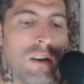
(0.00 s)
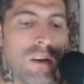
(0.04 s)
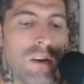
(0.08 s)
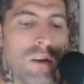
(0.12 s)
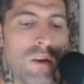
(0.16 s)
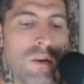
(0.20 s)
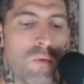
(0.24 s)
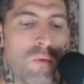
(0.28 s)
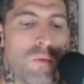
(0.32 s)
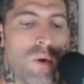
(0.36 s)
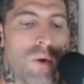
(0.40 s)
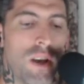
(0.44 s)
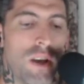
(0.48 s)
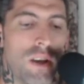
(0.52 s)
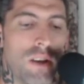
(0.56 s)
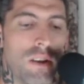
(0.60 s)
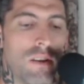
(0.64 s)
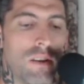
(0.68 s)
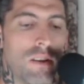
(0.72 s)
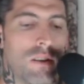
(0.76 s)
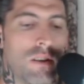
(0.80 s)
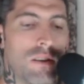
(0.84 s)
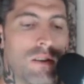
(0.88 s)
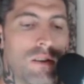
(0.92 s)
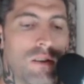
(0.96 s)

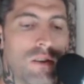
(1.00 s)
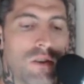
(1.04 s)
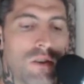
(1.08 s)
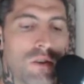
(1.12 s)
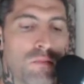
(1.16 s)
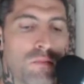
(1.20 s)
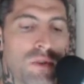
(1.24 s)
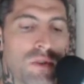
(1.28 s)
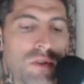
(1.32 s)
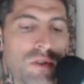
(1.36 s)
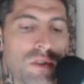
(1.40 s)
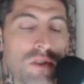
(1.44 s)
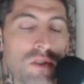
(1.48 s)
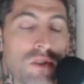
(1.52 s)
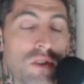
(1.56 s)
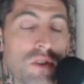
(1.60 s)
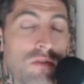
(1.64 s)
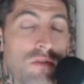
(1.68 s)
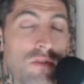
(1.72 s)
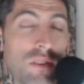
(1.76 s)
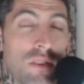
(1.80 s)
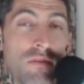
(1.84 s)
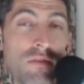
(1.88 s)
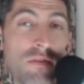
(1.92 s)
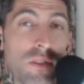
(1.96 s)
When your position
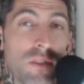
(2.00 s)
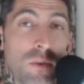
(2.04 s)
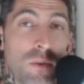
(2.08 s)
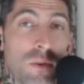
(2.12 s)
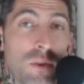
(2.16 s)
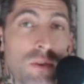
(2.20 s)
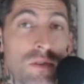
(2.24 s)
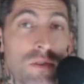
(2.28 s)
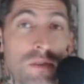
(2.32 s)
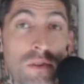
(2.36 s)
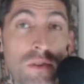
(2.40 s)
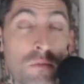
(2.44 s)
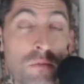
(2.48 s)
of influence,